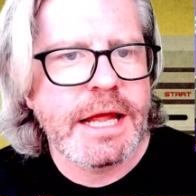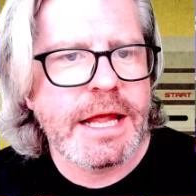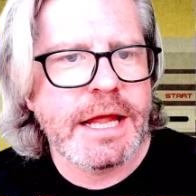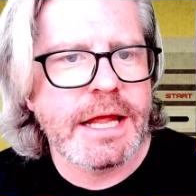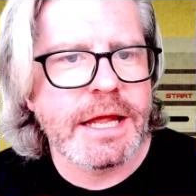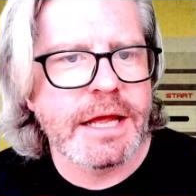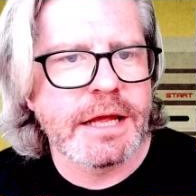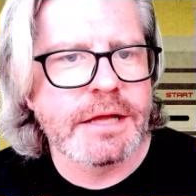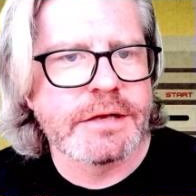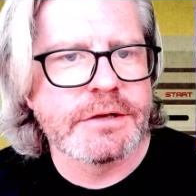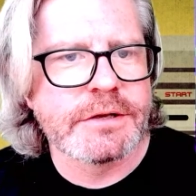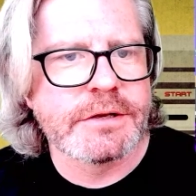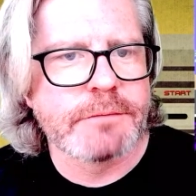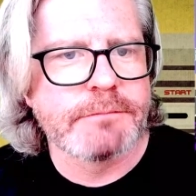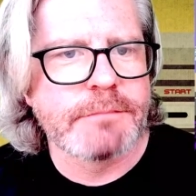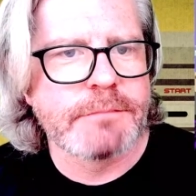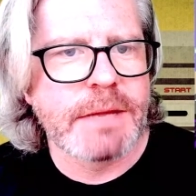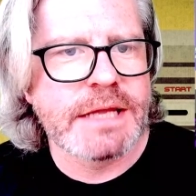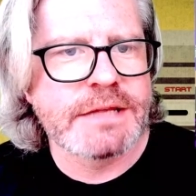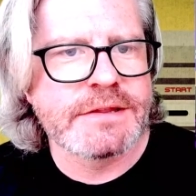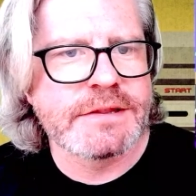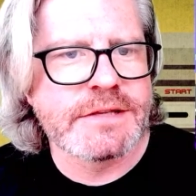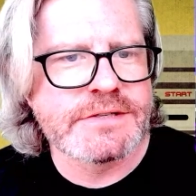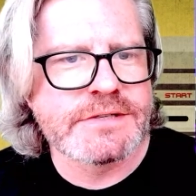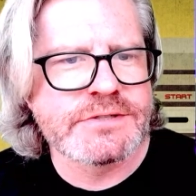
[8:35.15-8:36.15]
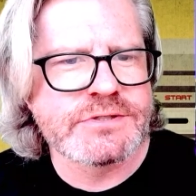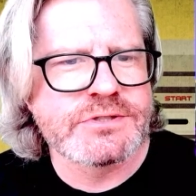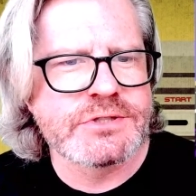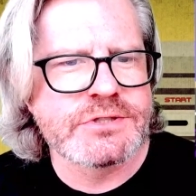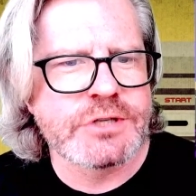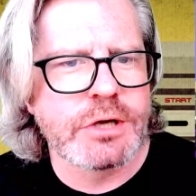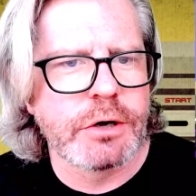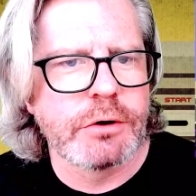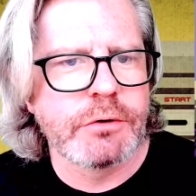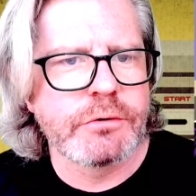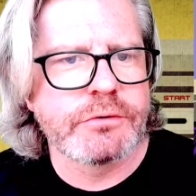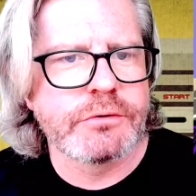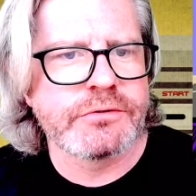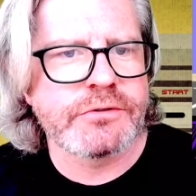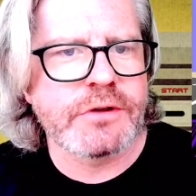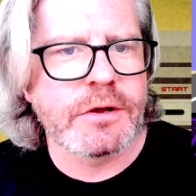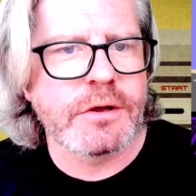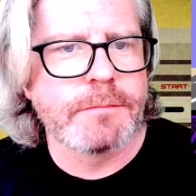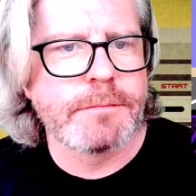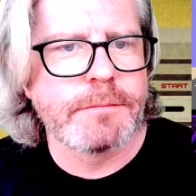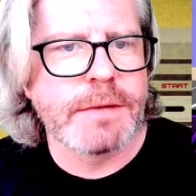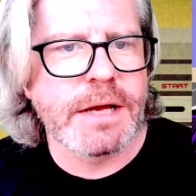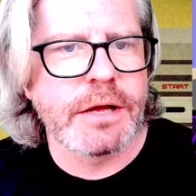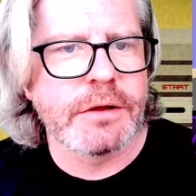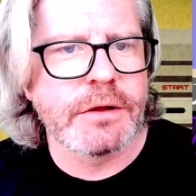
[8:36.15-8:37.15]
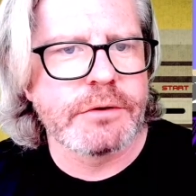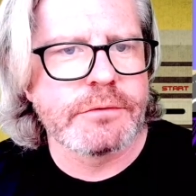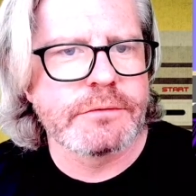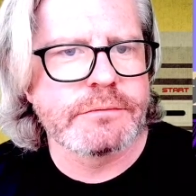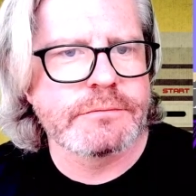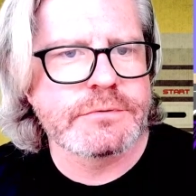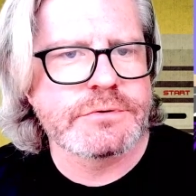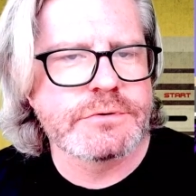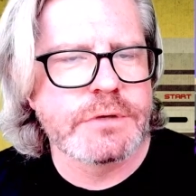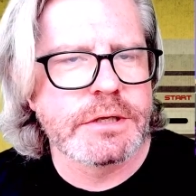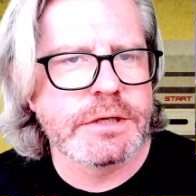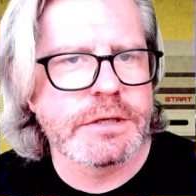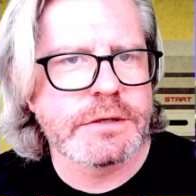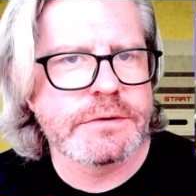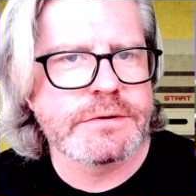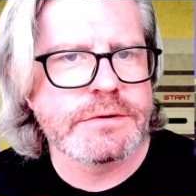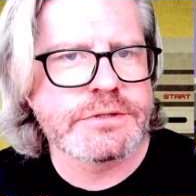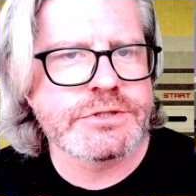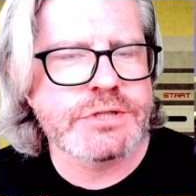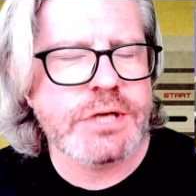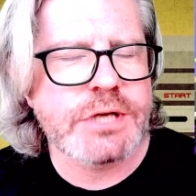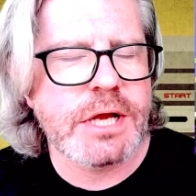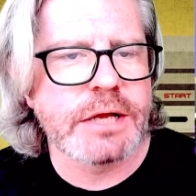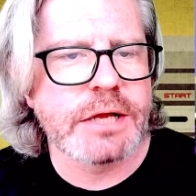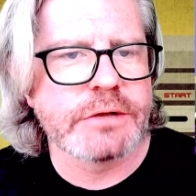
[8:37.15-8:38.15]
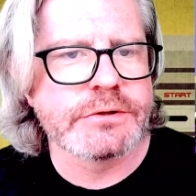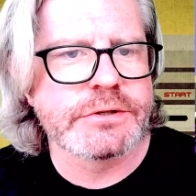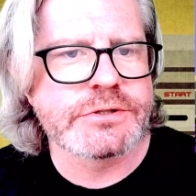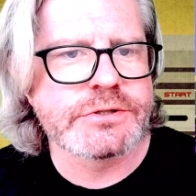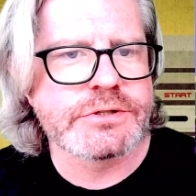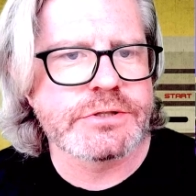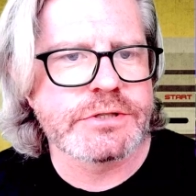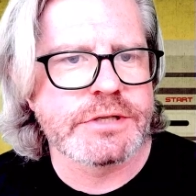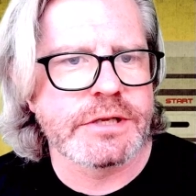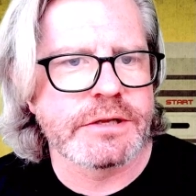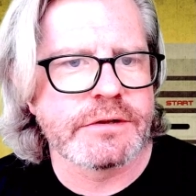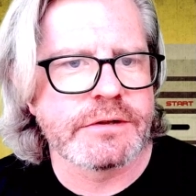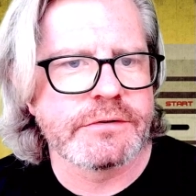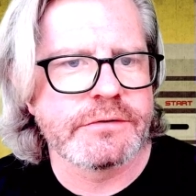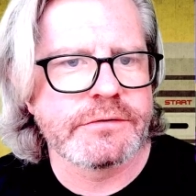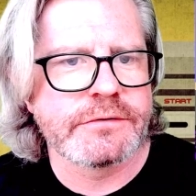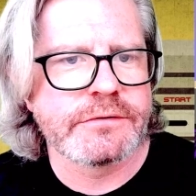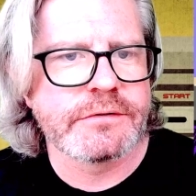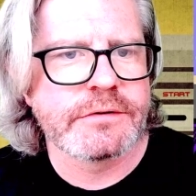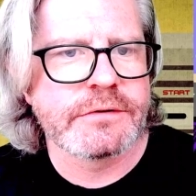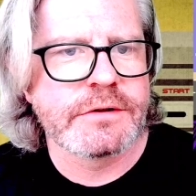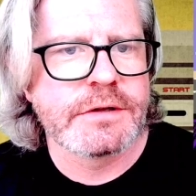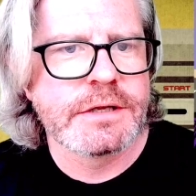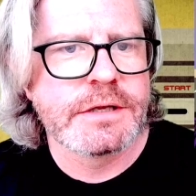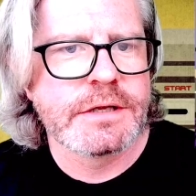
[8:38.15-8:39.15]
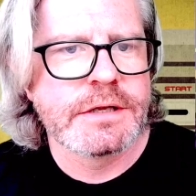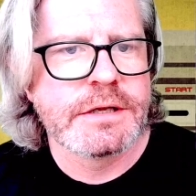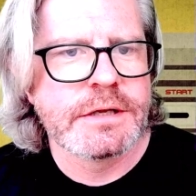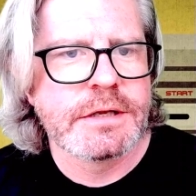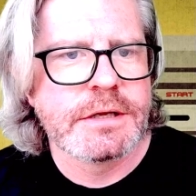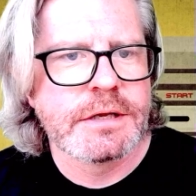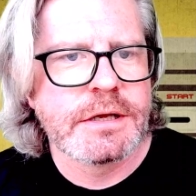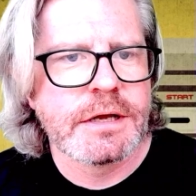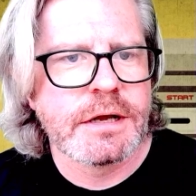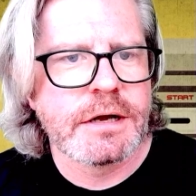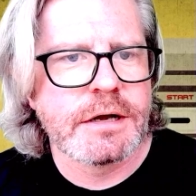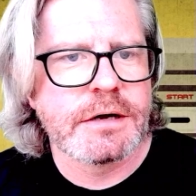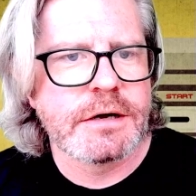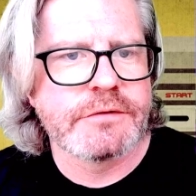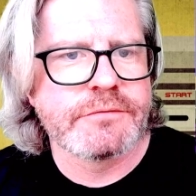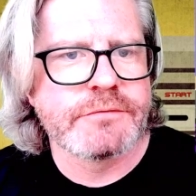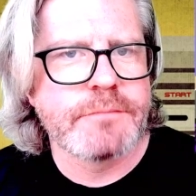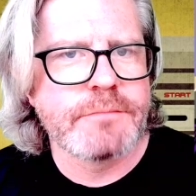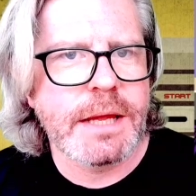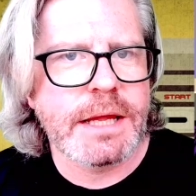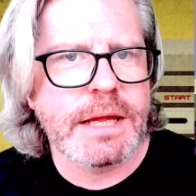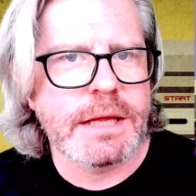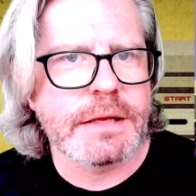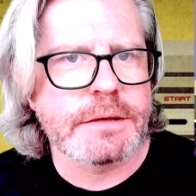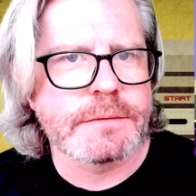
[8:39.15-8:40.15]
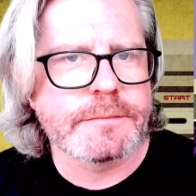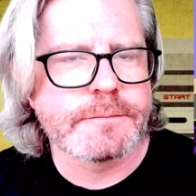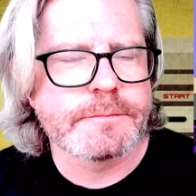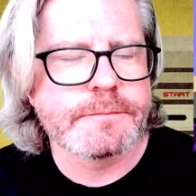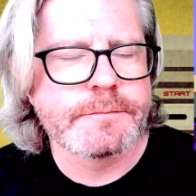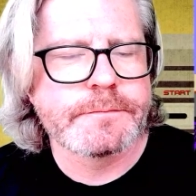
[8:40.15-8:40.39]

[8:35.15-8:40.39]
and make these jokes about uh, the childishness of men?